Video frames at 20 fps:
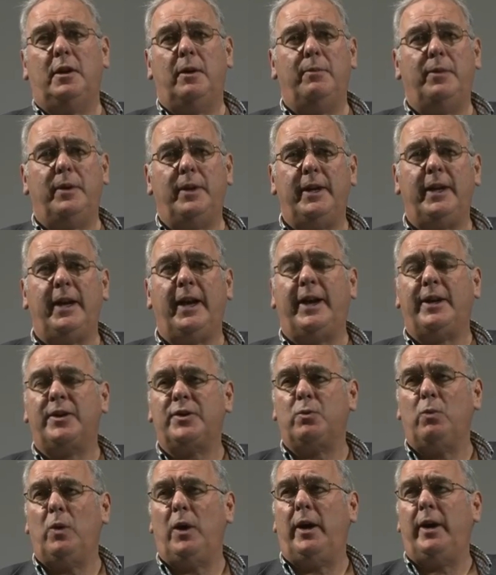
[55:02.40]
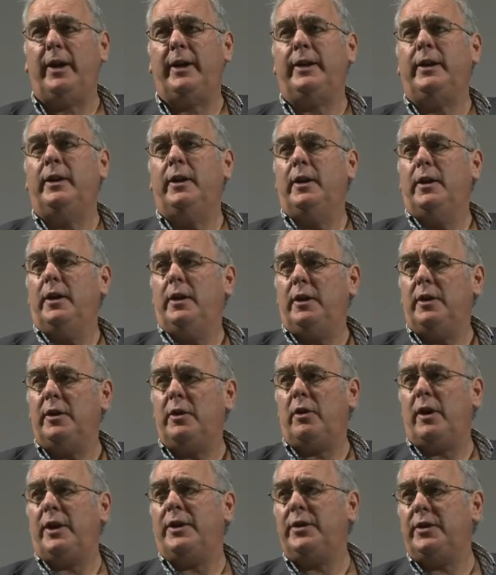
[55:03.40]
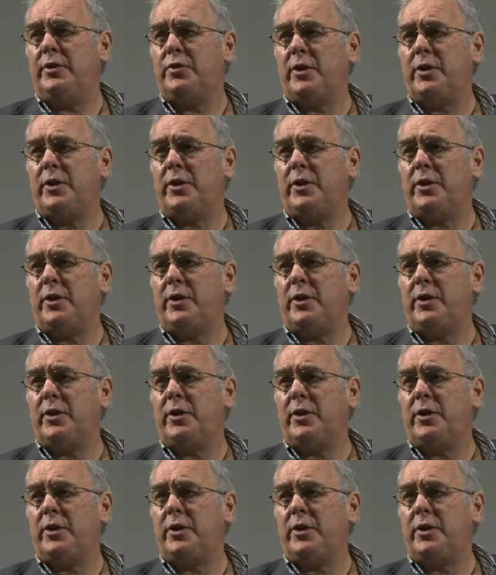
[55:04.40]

company X way, and trying